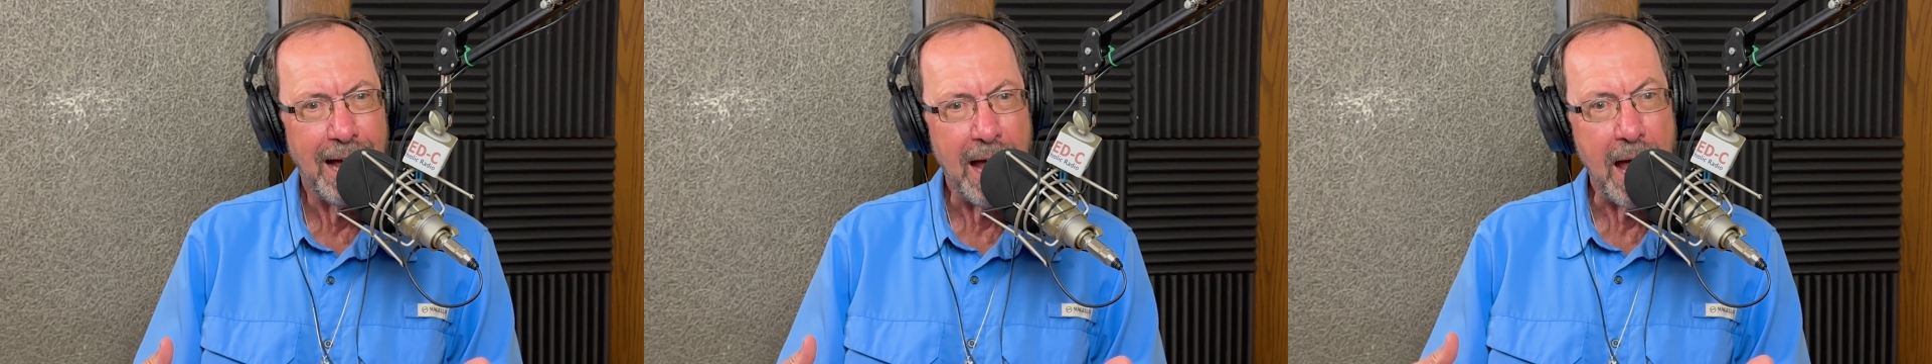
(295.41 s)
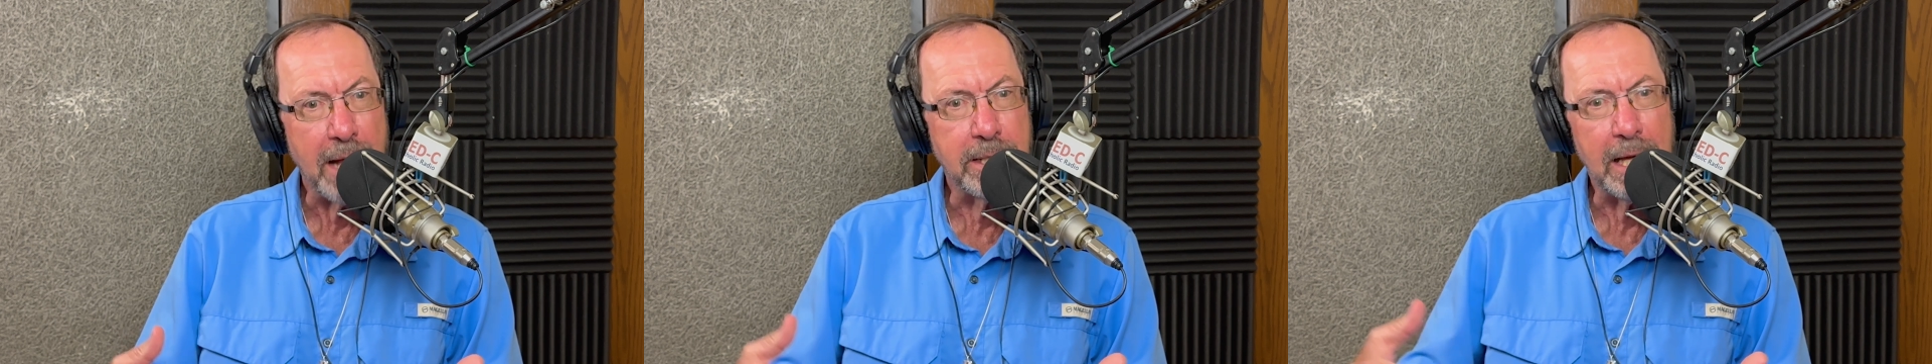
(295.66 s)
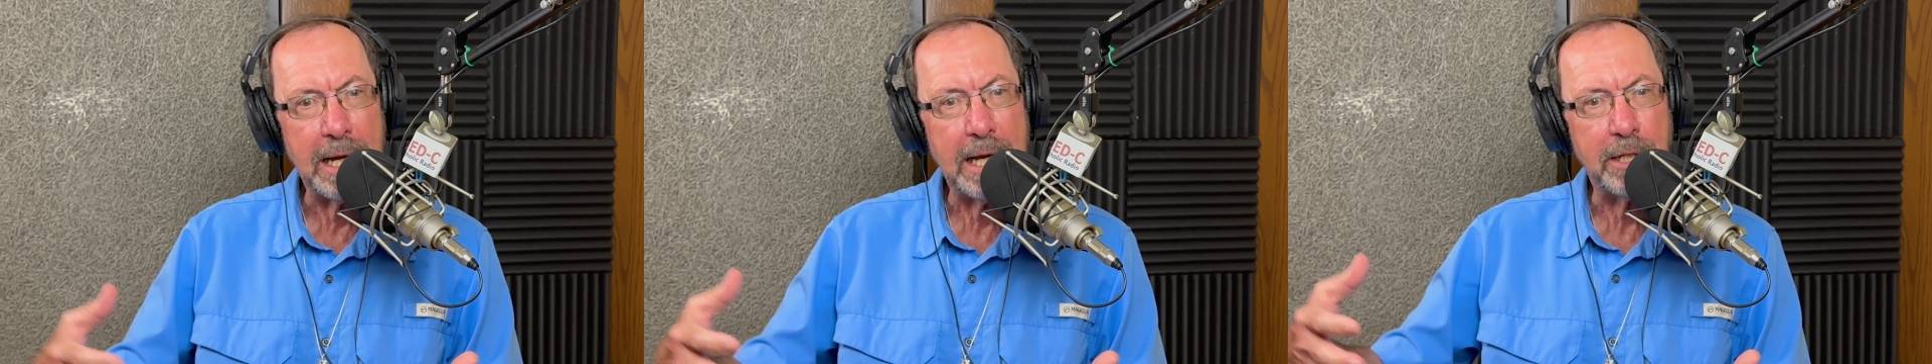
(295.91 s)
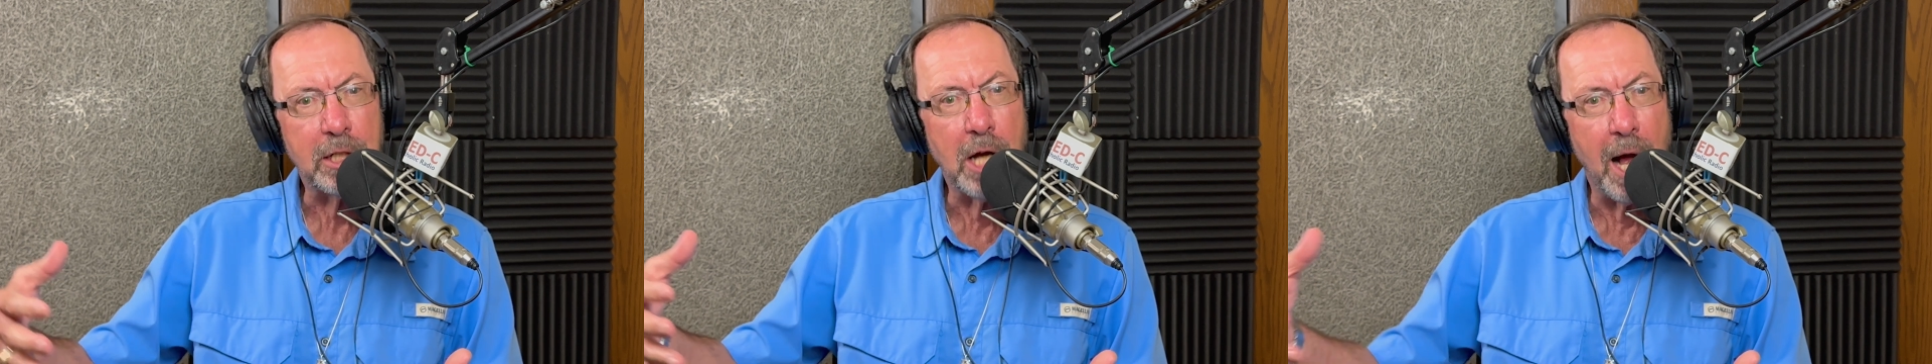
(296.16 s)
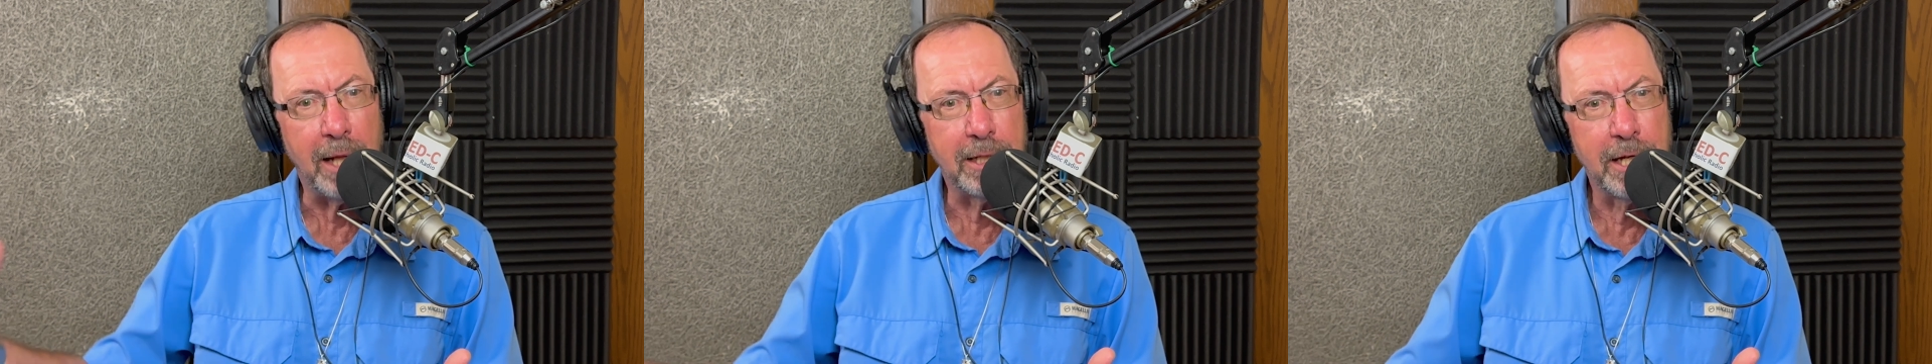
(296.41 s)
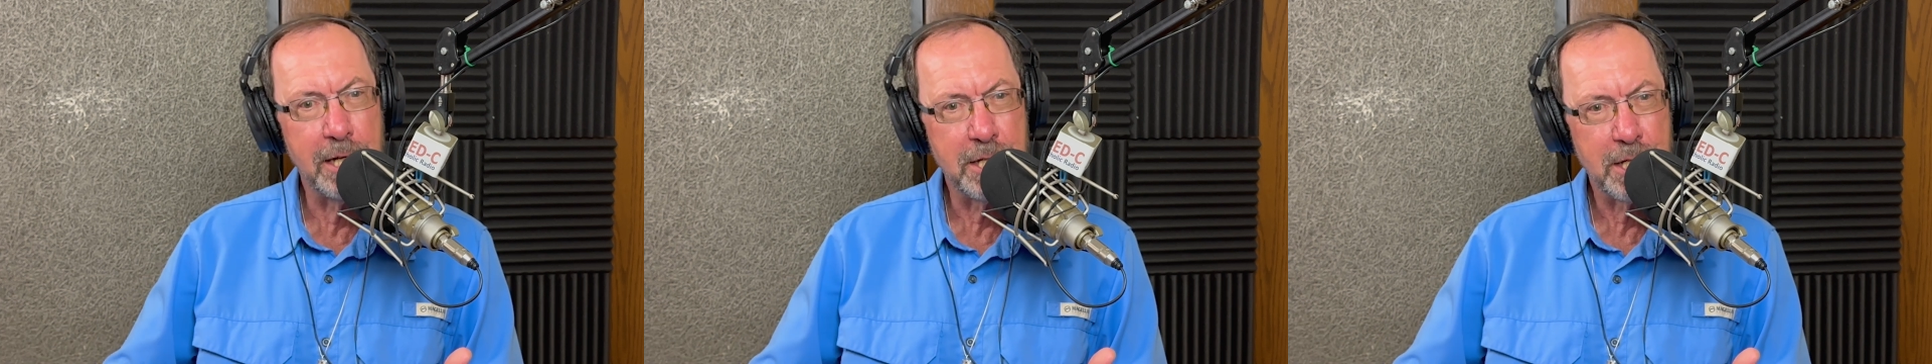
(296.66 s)
and they hit
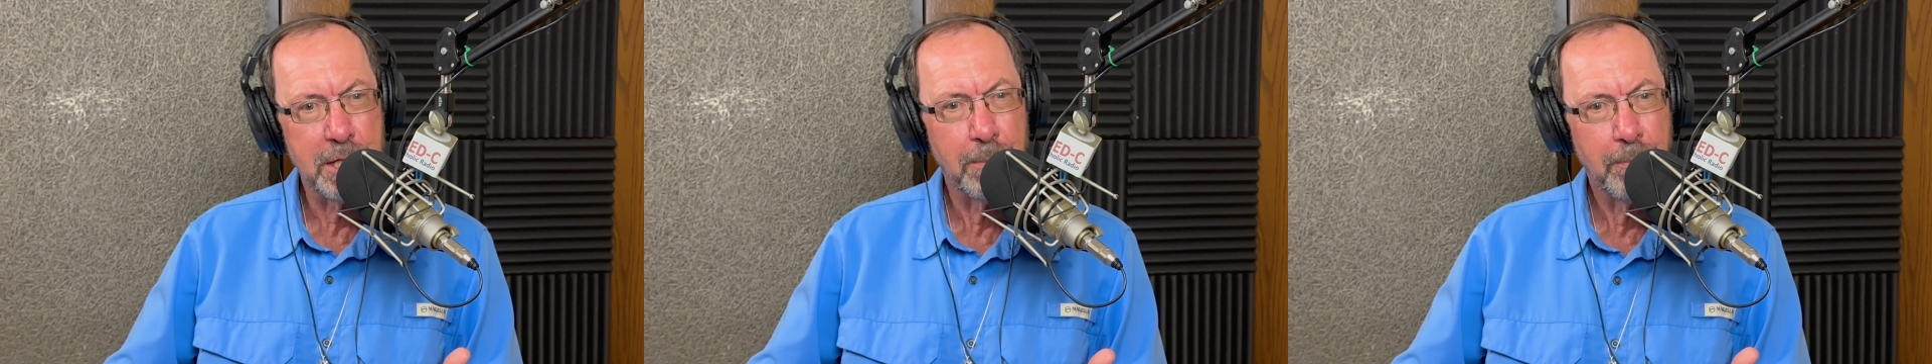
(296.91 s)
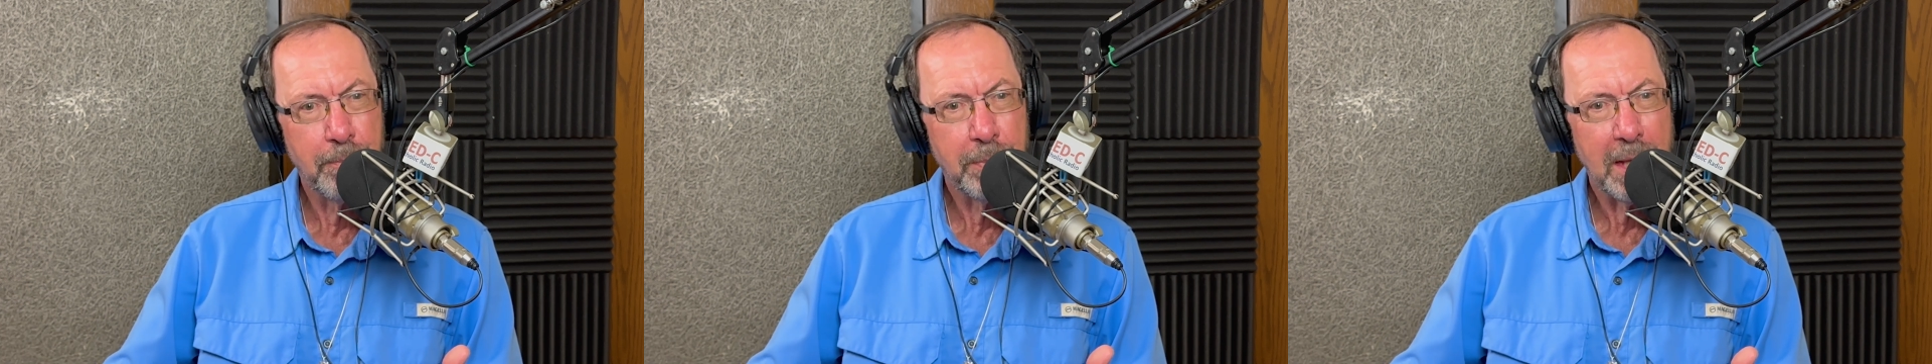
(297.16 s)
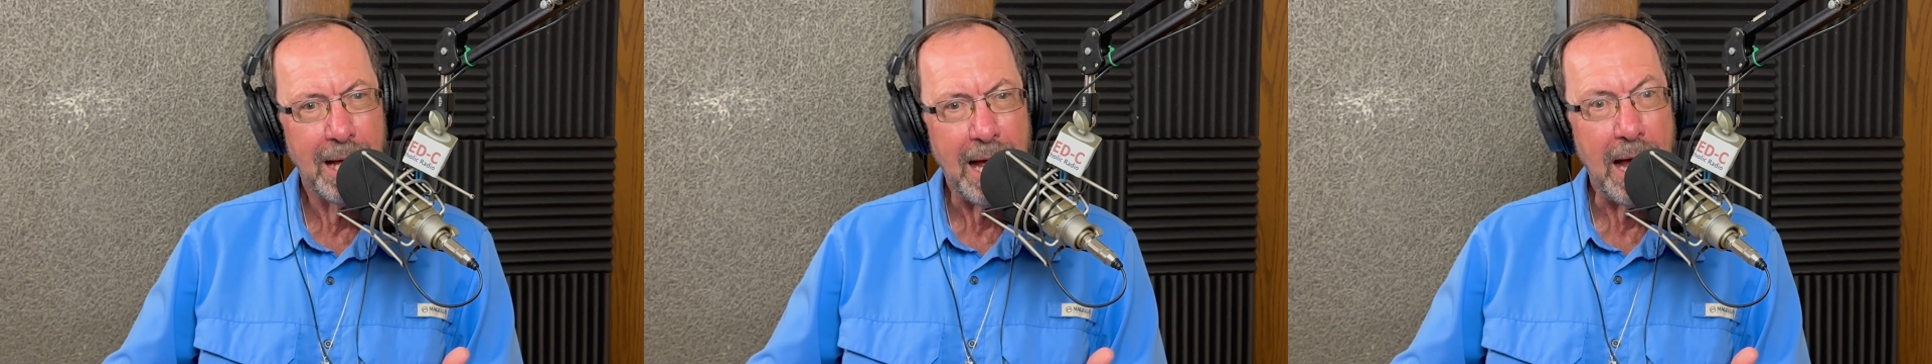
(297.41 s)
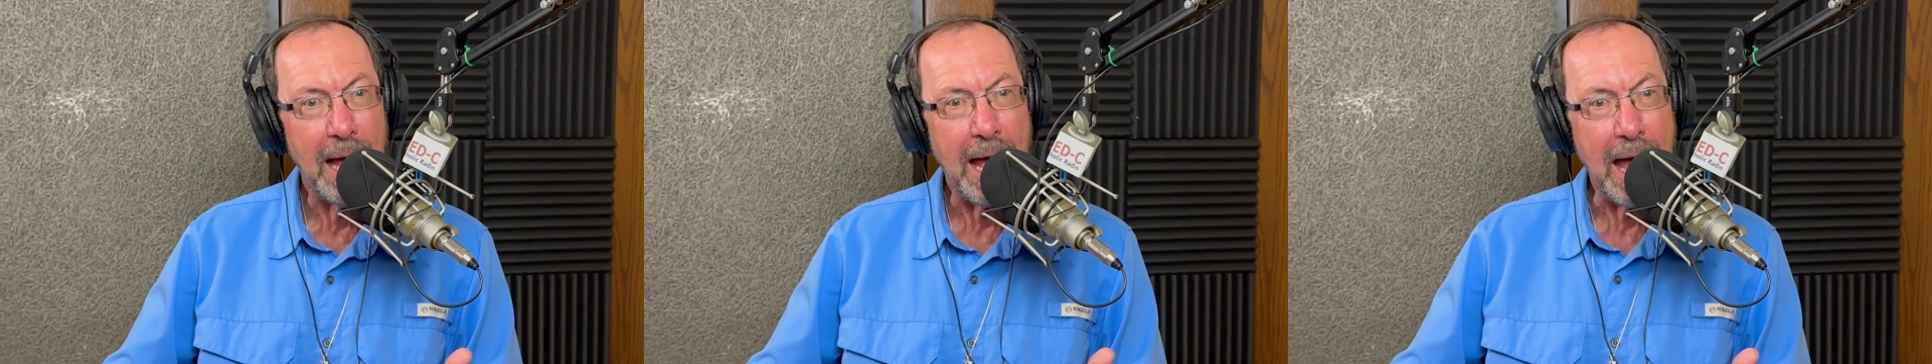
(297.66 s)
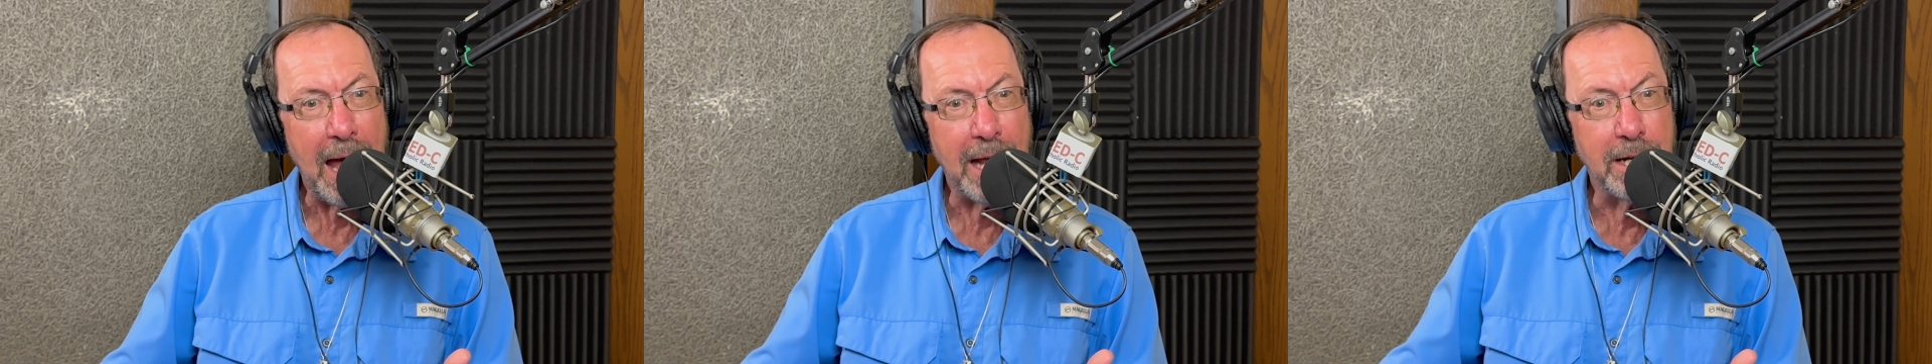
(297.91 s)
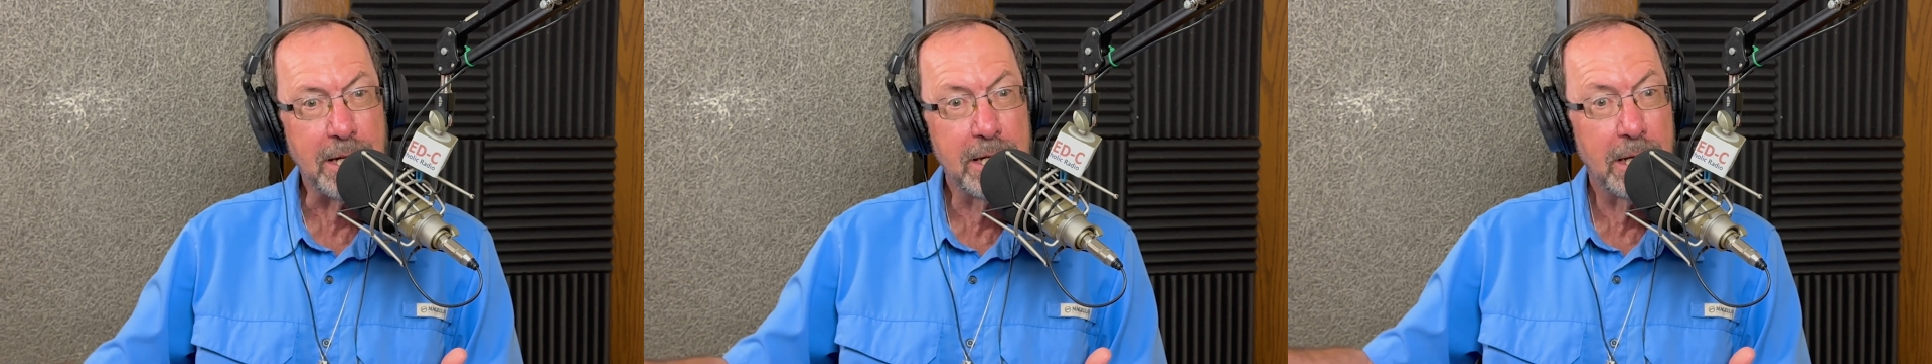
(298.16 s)
college,
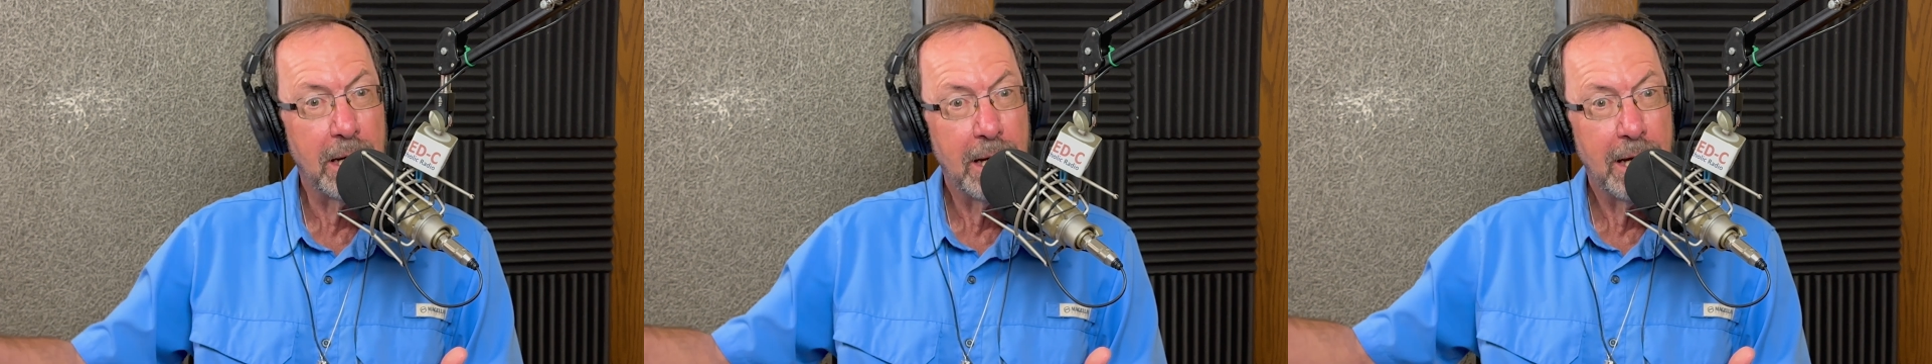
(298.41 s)
and